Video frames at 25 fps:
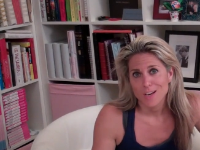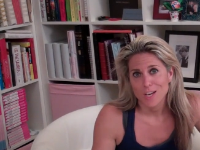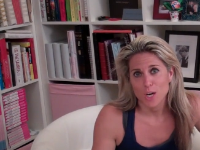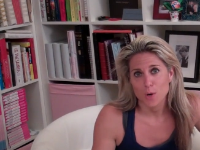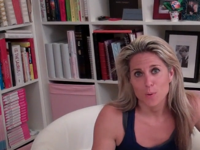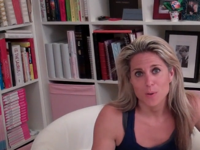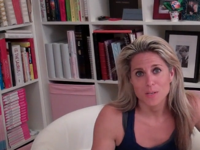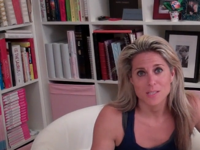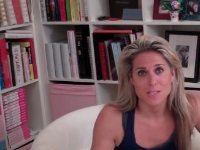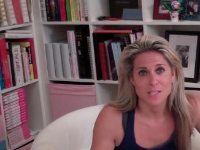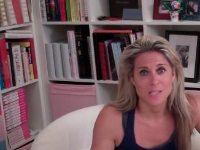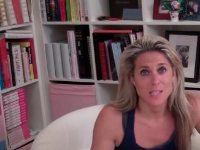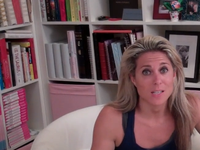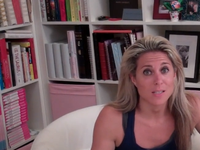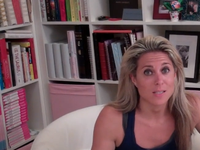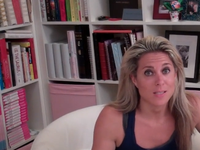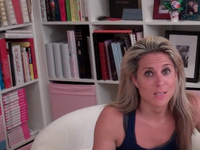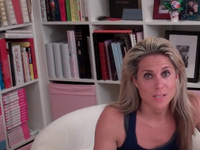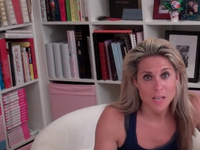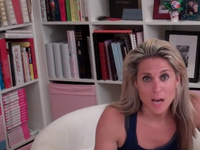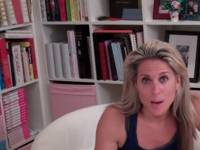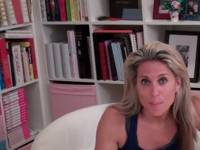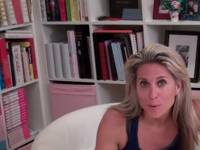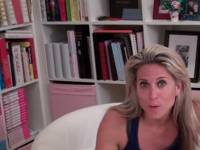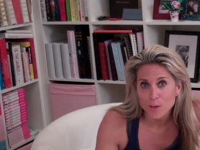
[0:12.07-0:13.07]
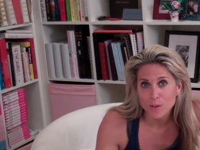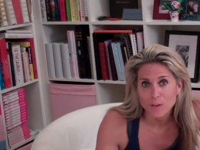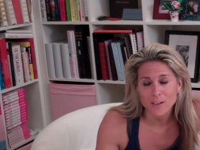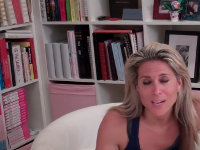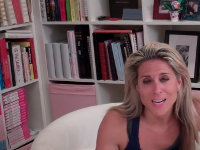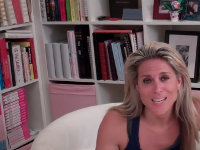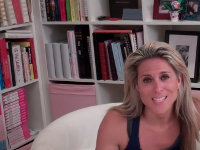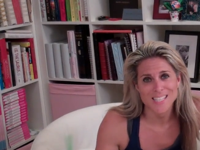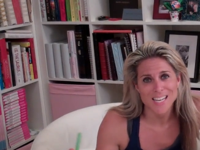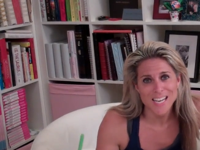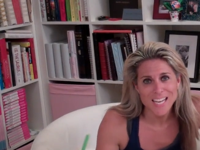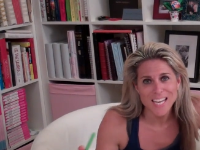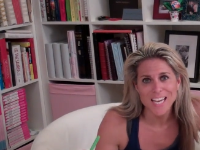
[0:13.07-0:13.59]
You know, it's the summer and
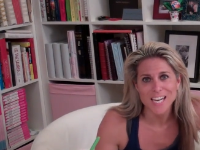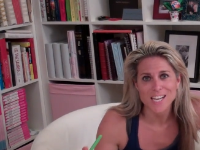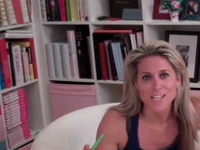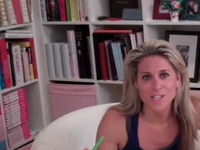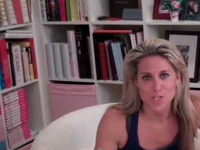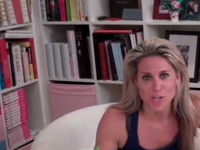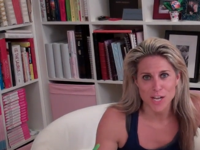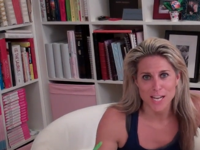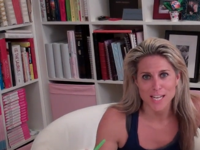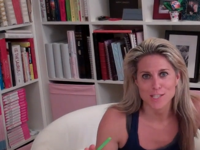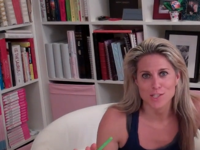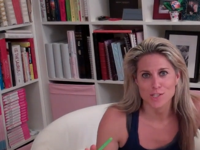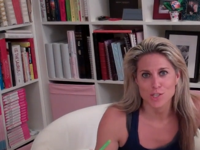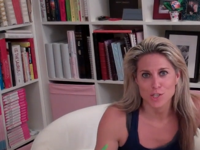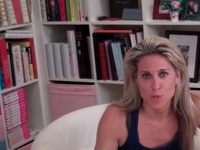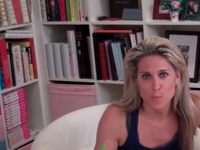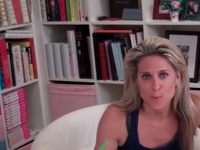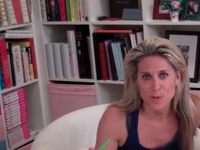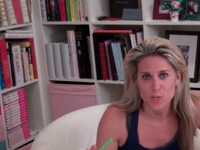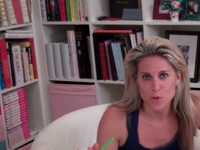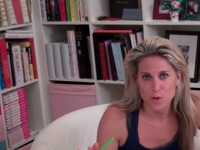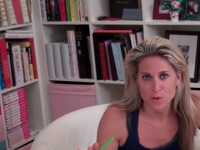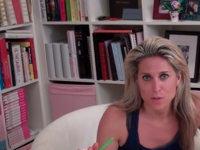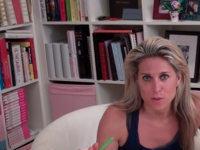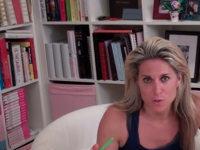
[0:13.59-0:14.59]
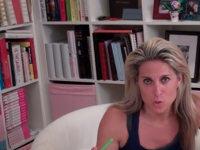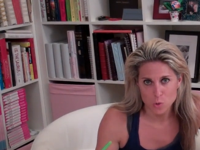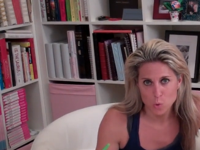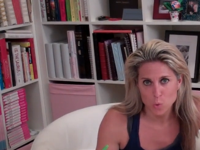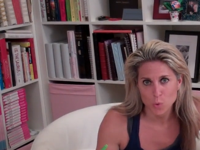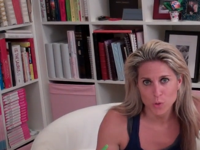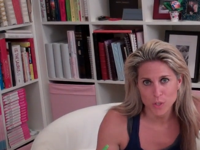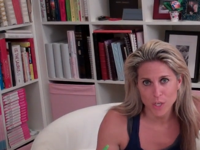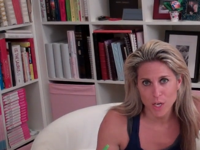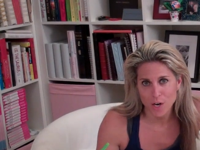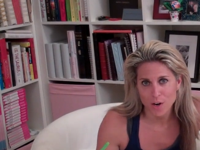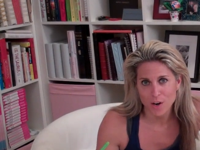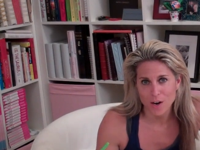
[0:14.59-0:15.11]
I didn't get a chance to do it during the
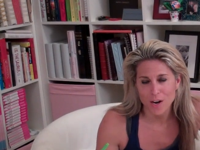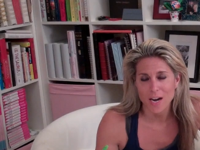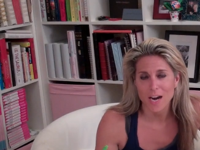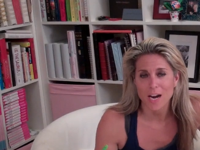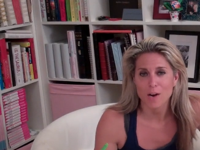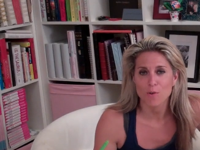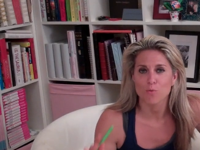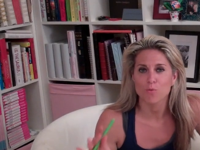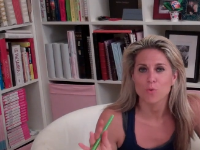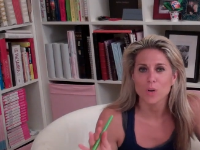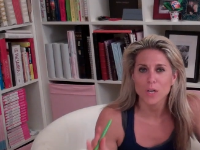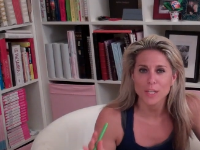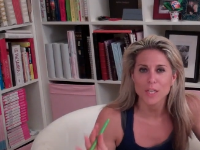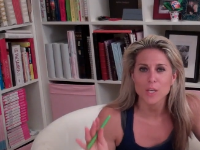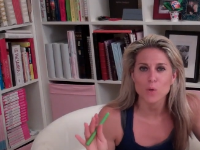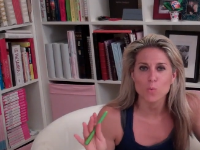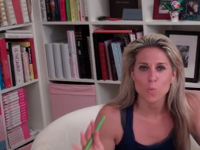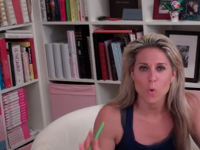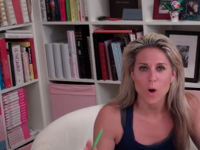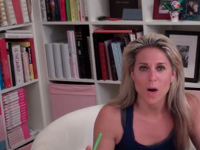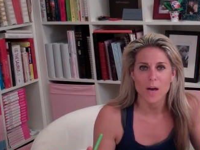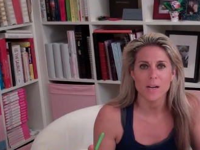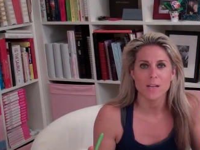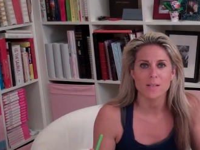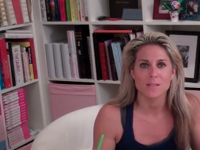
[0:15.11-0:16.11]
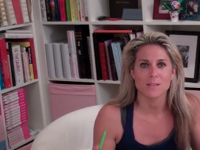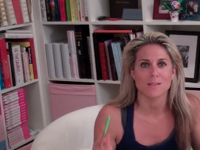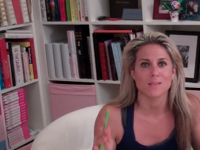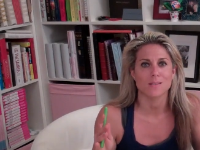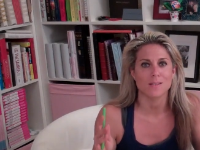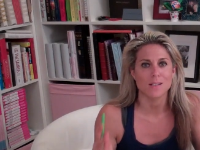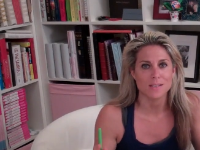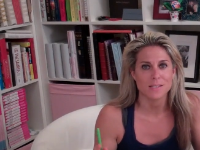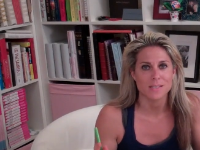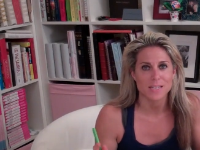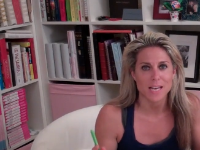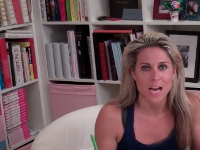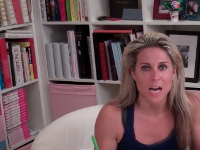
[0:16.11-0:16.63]
school year and I really wanted to
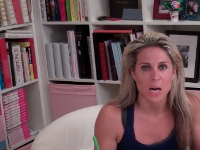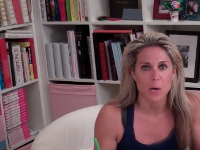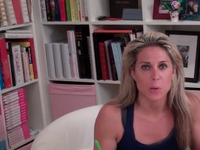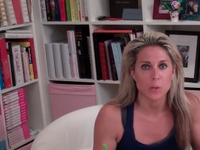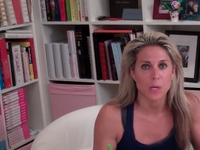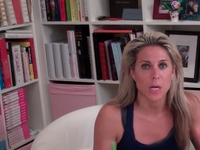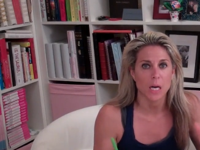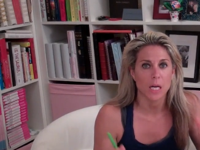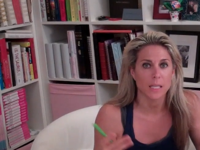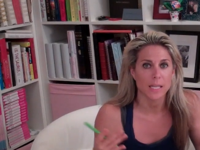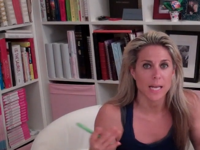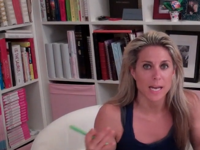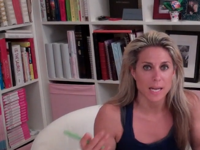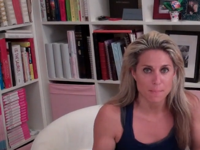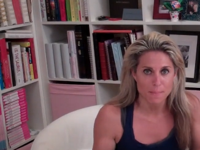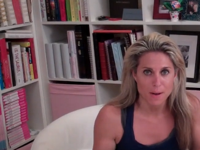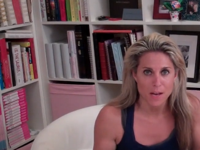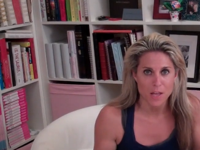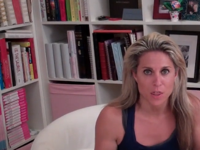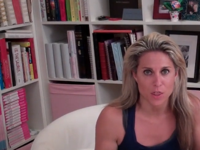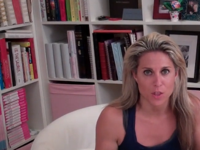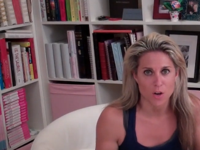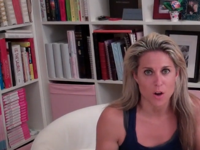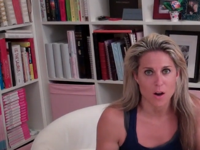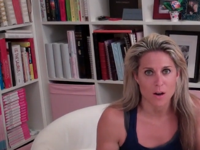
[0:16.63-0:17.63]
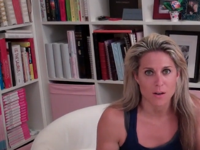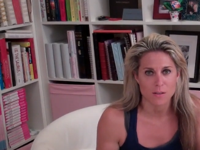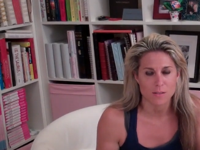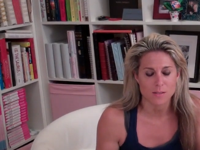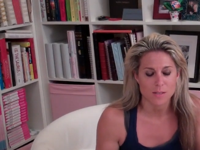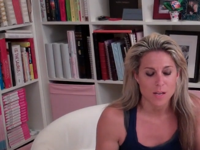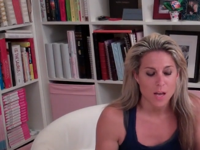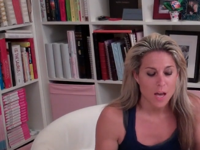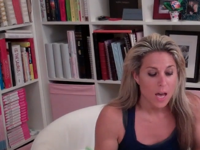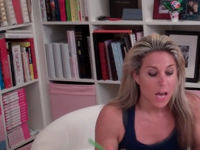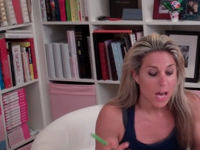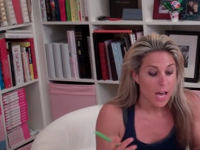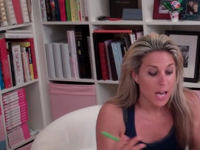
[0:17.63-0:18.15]
sit down, collect my thoughts,